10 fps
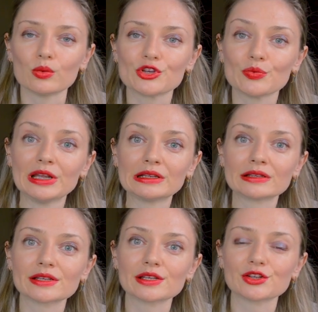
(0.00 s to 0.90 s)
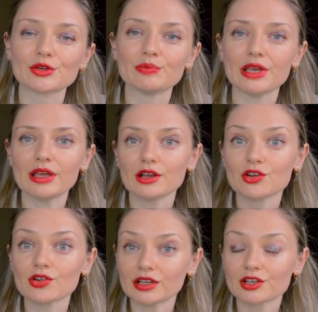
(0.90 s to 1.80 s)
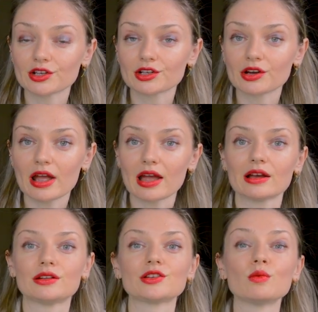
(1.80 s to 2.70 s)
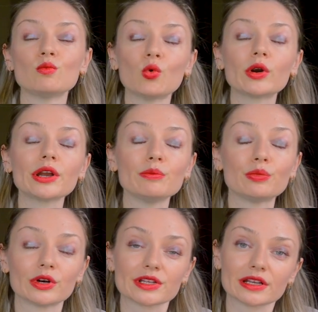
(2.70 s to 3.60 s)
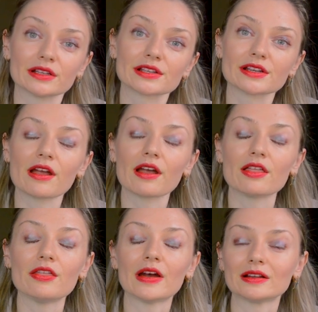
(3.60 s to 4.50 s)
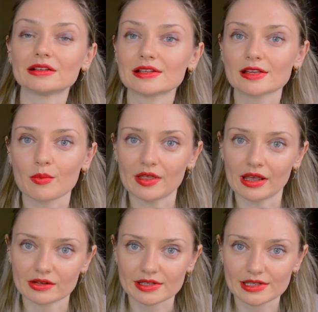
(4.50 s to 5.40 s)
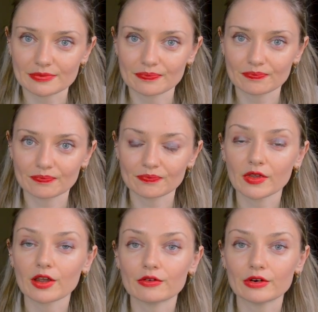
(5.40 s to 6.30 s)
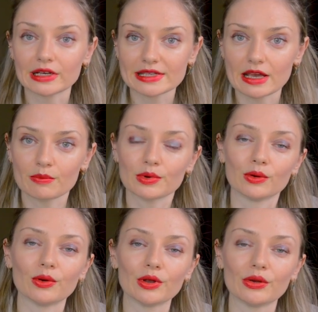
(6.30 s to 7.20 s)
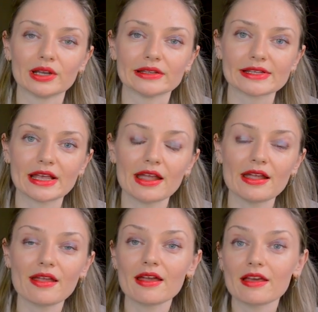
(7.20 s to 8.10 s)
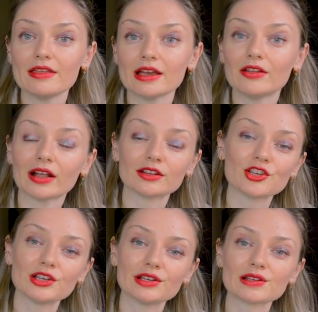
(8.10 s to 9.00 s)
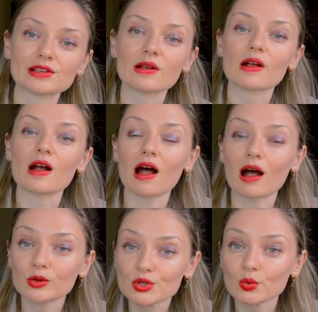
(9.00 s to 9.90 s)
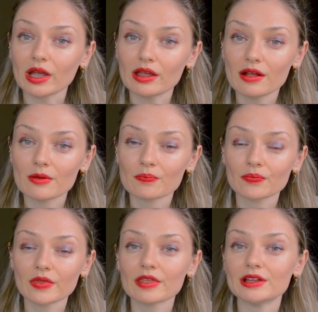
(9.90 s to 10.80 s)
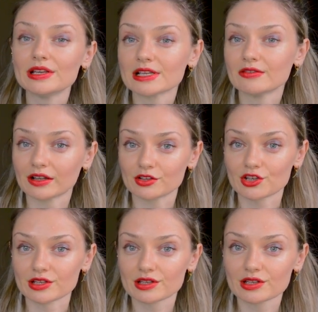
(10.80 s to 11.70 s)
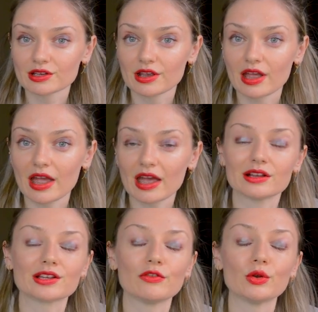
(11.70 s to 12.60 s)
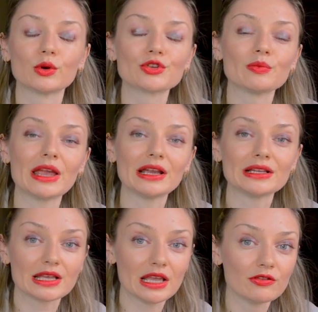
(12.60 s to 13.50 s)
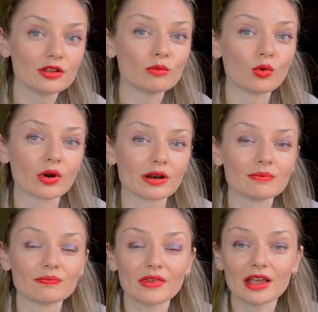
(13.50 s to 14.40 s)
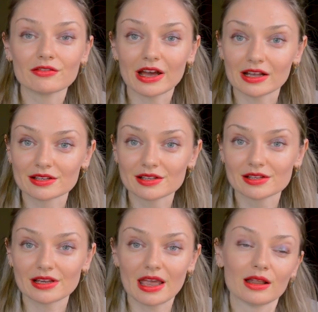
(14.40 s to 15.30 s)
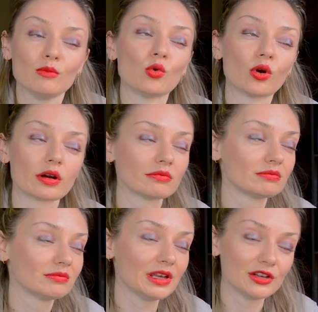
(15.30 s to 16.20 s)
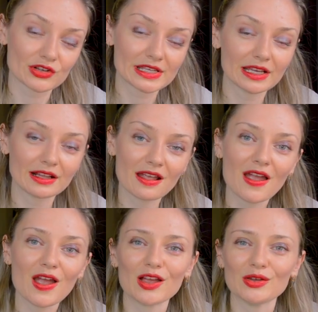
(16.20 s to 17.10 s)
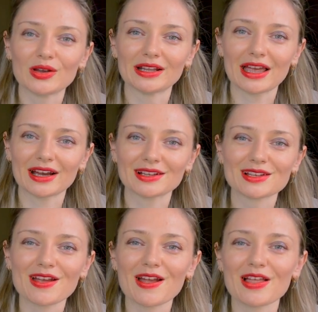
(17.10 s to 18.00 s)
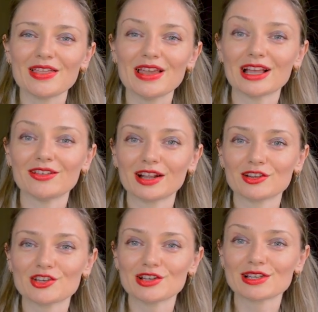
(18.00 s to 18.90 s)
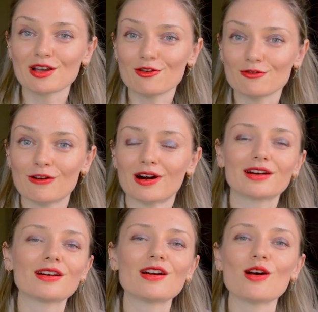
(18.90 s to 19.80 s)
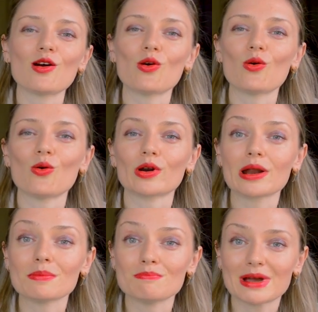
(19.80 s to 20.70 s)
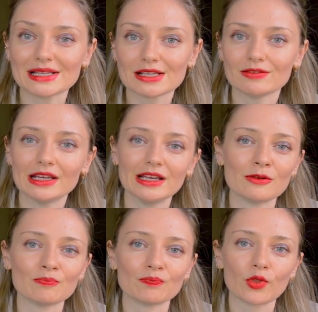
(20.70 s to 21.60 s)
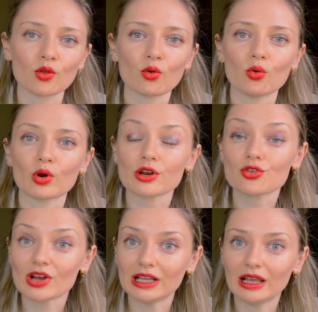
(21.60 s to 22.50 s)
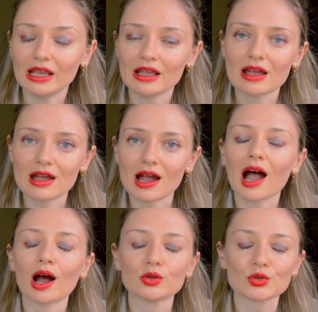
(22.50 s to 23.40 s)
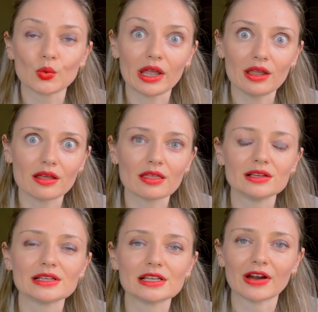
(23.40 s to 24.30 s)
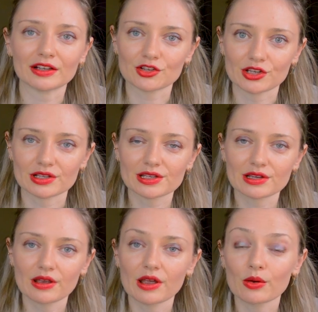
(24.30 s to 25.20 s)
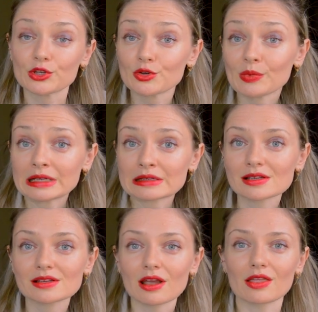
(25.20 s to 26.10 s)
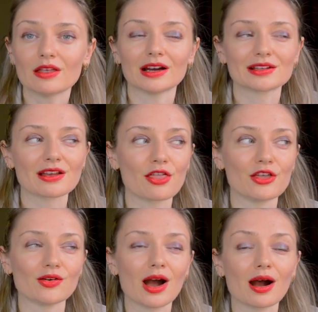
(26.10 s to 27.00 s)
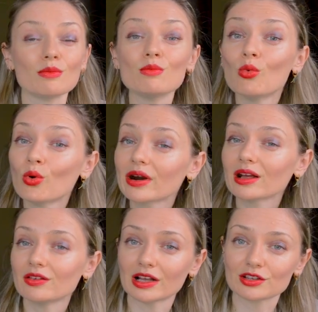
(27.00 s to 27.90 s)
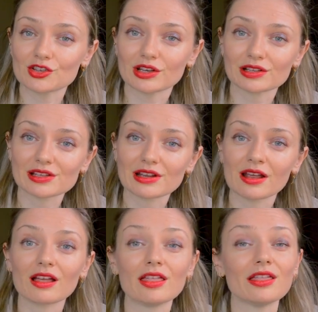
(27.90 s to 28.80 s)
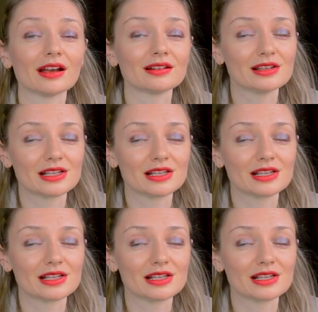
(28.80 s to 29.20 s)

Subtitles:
which means to be greater and more important than something else. For example, you can say the advantages outweigh the disadvantages. And if you want to make it even more advanced and more interesting, you can add the advantages far or massively or greatly outweigh the disadvantages, which means that there are more advantages than